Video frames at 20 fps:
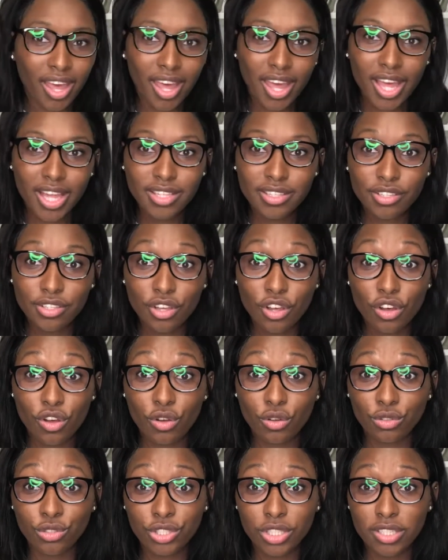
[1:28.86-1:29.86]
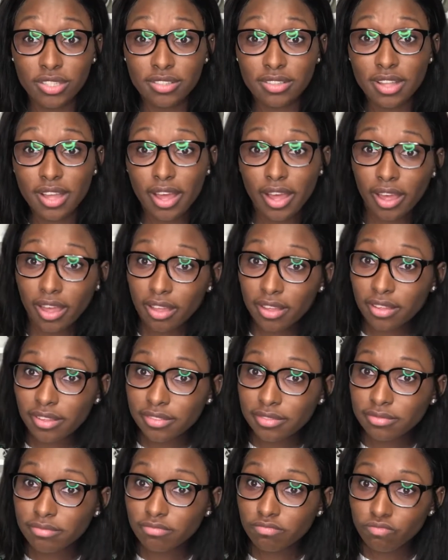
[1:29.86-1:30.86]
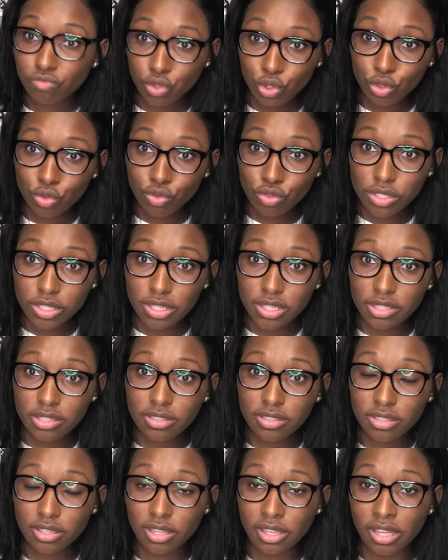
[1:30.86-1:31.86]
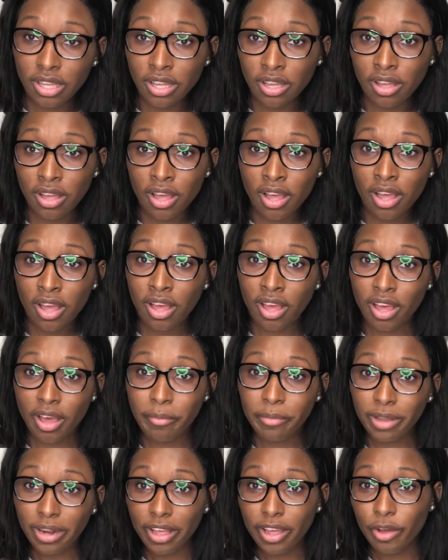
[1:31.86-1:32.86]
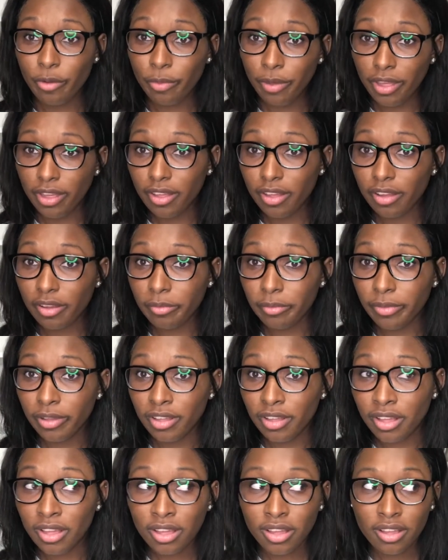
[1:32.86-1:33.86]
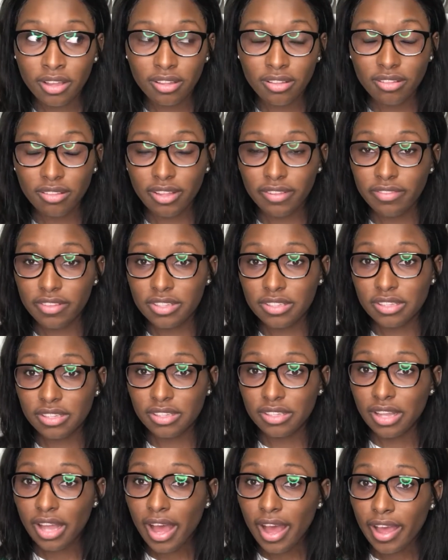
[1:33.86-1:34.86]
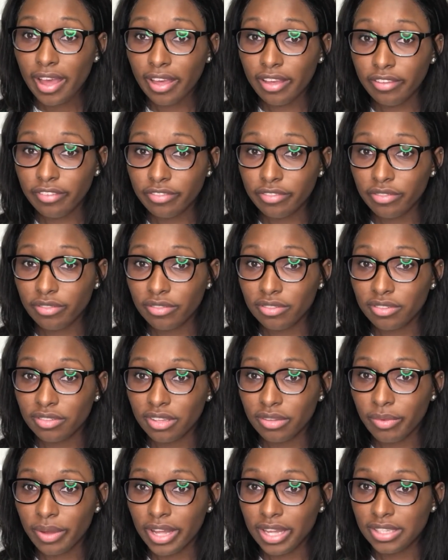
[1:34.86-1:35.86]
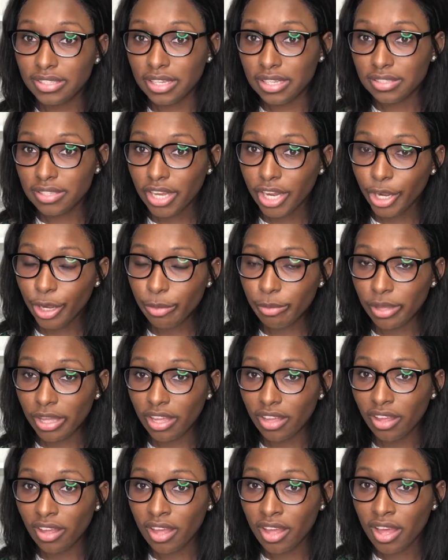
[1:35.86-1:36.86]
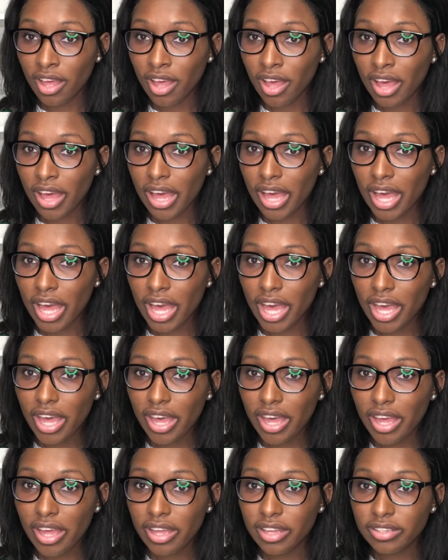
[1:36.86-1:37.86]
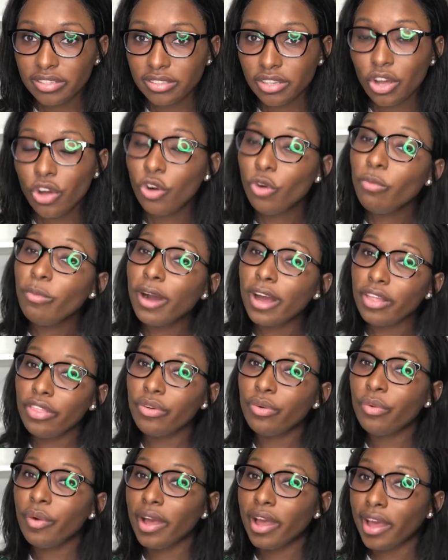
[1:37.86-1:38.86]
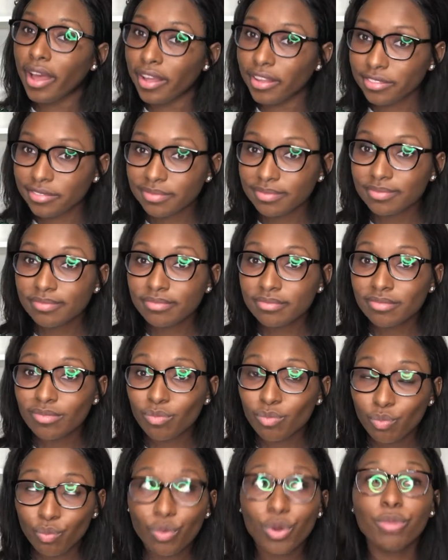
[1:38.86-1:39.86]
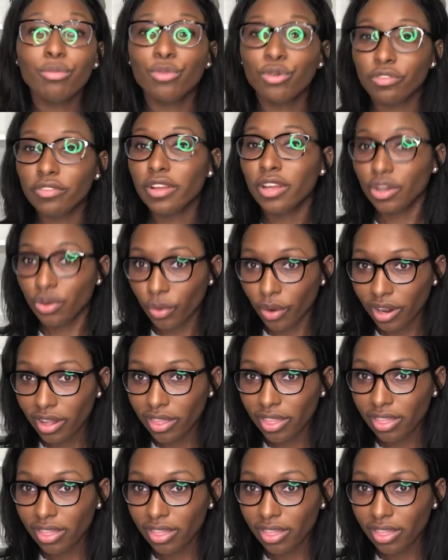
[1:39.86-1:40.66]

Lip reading: And so she's like, deuces, I'm going to help him live this good life while he takes care of me. And oh, by the way, we're moving north.